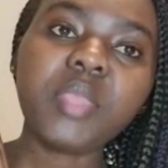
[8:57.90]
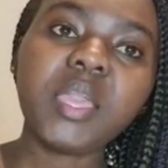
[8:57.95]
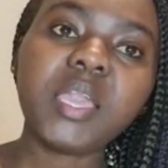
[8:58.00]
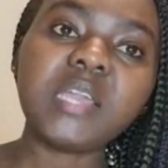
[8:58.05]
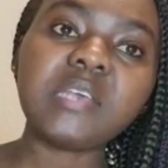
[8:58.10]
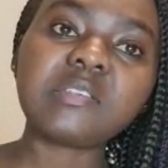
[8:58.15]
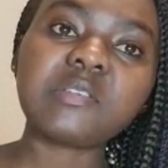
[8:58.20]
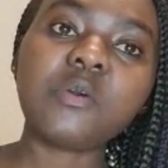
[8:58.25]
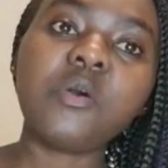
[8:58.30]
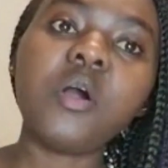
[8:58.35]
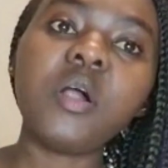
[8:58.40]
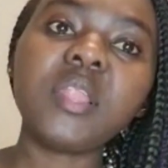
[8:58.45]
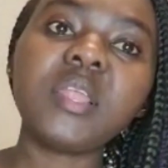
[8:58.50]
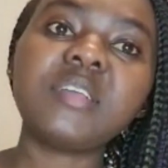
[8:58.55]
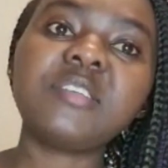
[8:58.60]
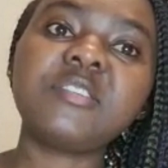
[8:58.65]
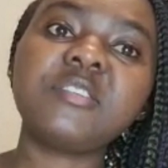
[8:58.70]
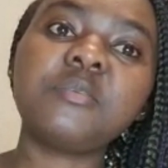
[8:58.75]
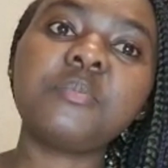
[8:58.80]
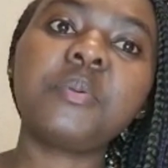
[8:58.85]
a
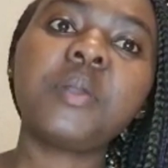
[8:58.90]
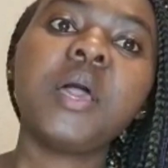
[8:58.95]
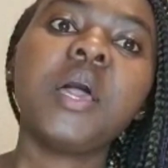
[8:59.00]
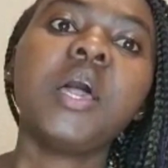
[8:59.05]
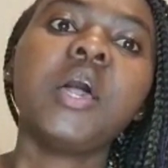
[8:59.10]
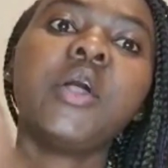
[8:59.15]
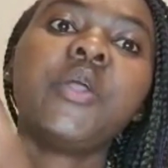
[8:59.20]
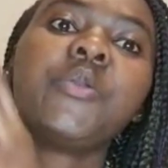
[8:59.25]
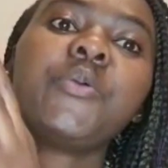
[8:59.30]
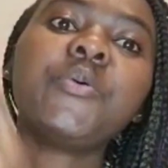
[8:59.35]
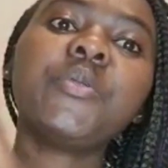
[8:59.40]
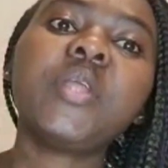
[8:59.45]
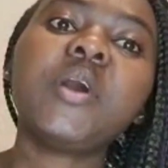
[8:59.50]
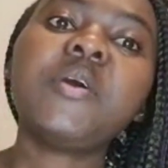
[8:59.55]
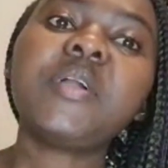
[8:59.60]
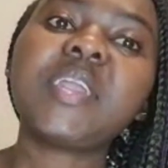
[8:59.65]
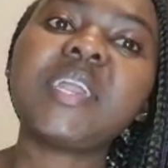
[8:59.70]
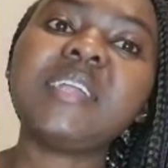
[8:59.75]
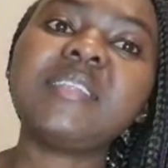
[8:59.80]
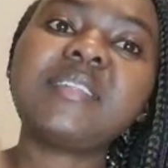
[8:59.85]
scholarship, you will
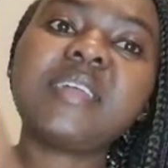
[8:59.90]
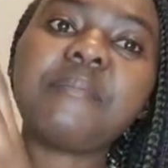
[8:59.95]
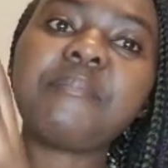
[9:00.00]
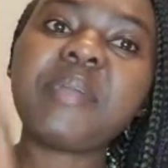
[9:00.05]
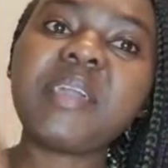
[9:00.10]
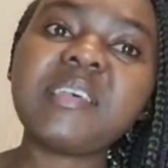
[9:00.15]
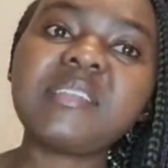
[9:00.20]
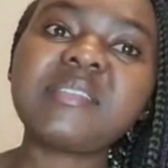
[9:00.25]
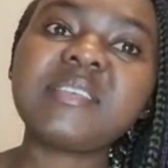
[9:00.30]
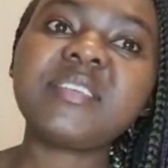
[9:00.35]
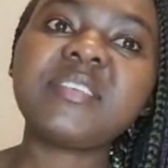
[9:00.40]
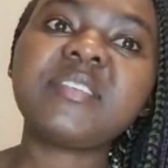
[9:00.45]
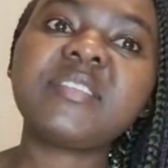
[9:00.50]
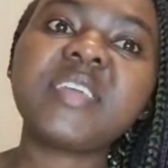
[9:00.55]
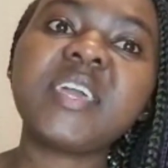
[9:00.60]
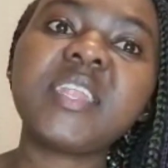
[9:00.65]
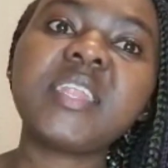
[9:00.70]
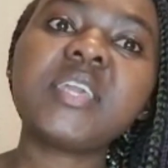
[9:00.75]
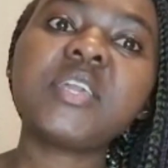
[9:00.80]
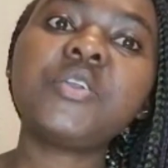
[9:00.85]
now get a message
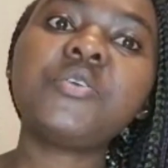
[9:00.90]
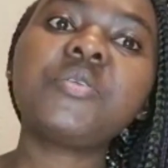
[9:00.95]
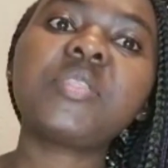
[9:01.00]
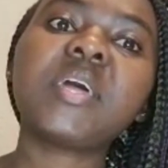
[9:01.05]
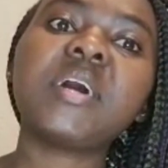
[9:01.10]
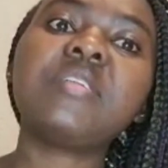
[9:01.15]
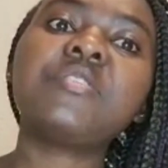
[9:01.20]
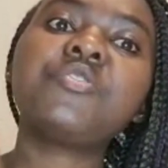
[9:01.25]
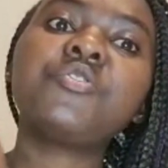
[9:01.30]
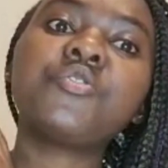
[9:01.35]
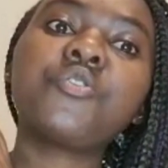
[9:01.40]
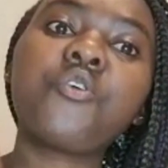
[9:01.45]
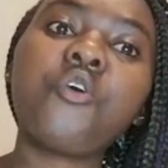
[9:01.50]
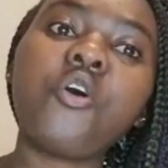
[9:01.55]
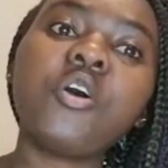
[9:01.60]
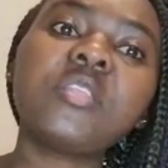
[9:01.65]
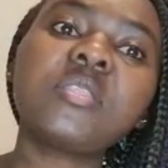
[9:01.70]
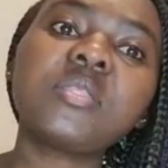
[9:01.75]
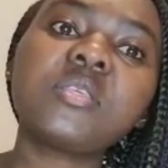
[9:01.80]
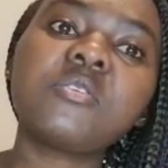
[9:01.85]
telling you that you
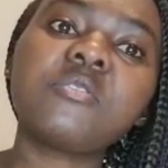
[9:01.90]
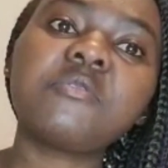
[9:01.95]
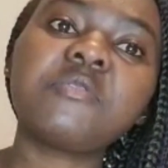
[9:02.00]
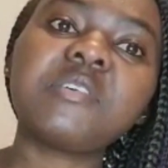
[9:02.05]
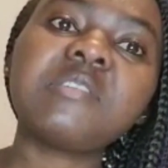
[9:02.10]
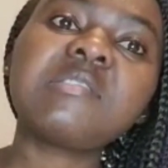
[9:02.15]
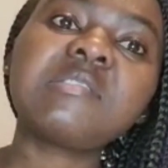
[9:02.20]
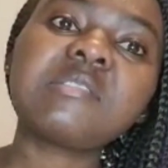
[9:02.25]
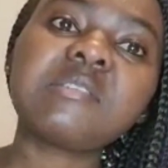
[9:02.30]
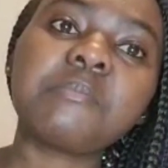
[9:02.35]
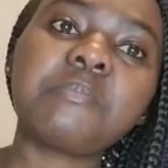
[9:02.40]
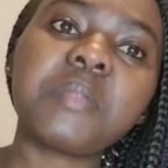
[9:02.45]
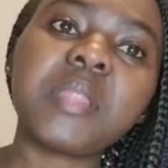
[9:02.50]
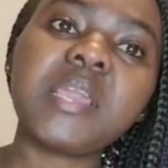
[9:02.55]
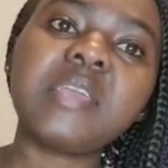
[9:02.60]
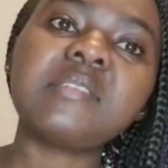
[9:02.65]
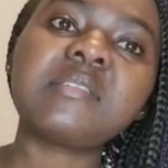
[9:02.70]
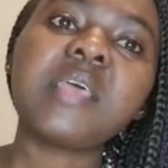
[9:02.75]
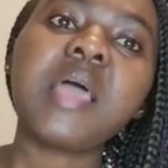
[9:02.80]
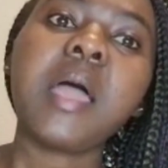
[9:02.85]
got the university
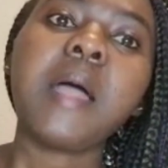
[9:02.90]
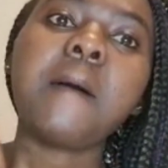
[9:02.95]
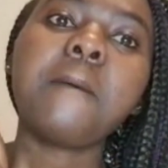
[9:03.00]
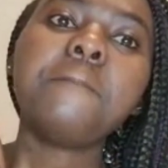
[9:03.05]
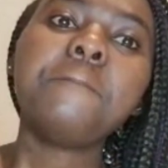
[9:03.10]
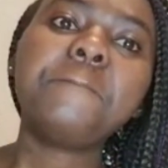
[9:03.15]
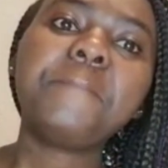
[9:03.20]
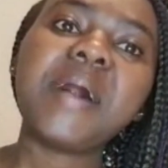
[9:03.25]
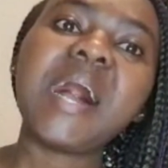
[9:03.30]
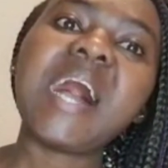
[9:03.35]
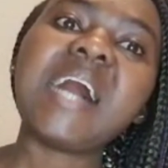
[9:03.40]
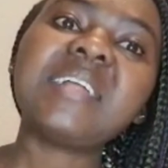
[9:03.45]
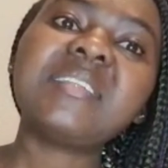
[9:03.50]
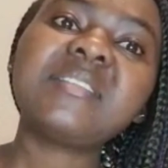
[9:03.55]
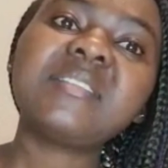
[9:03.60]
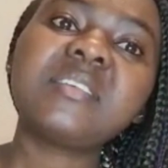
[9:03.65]
place, but